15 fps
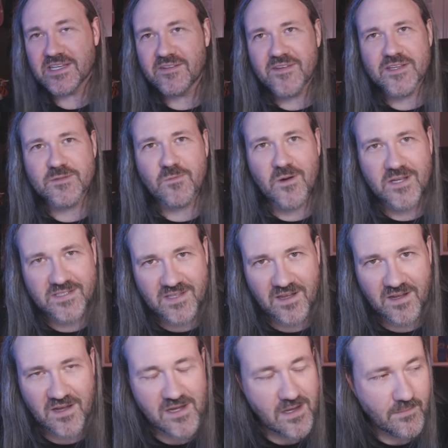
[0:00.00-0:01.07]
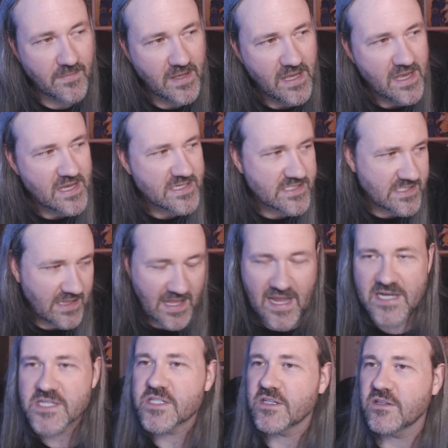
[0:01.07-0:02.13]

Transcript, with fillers: d v s press dot com slash